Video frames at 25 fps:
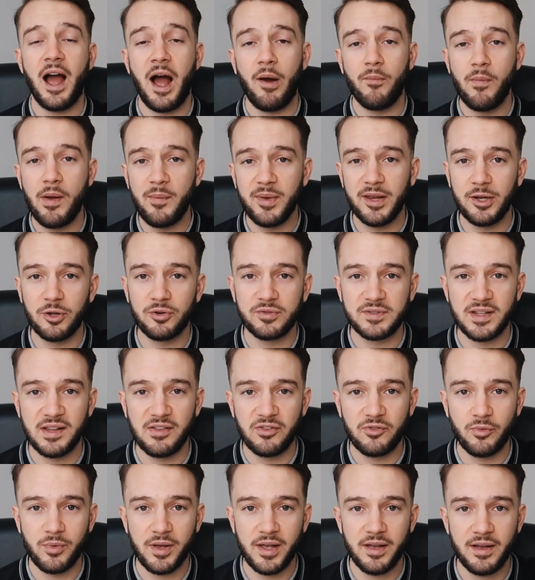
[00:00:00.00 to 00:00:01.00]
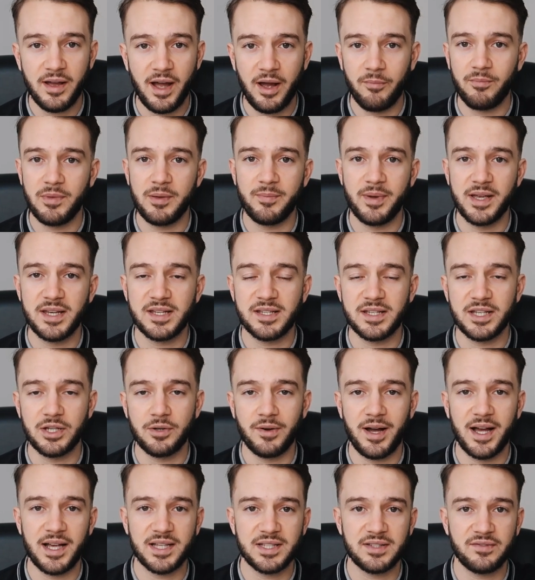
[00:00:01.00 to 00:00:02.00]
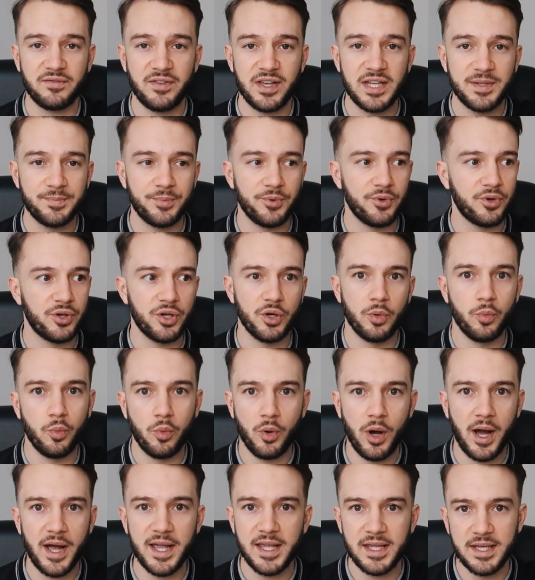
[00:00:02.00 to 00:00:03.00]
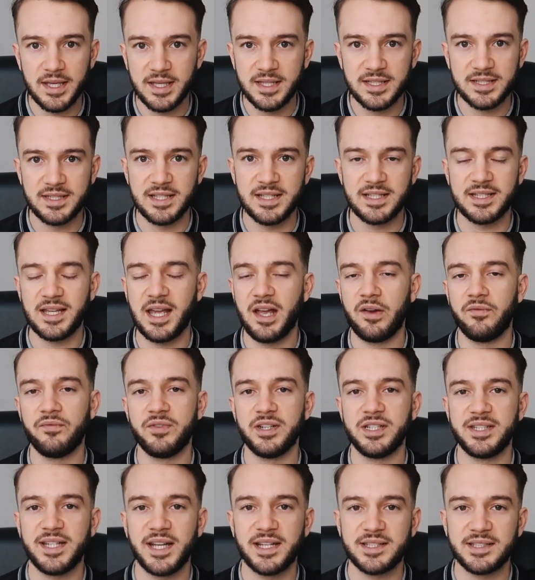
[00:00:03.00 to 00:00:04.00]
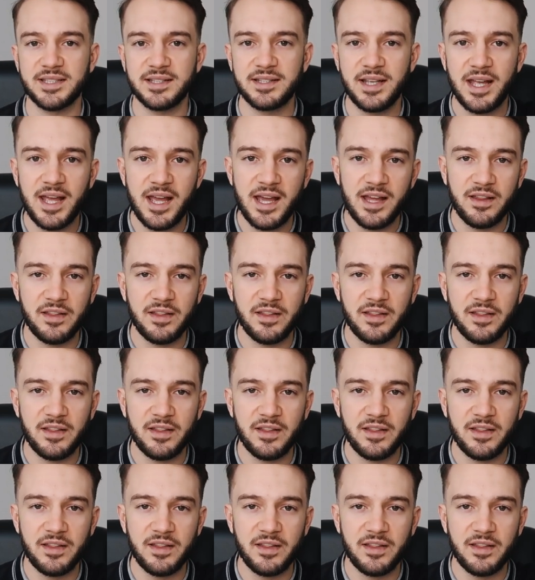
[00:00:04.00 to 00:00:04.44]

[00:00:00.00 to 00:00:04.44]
And when we looked into it, and we basically, you know, asked Facebook, you know, why is this getting rejected?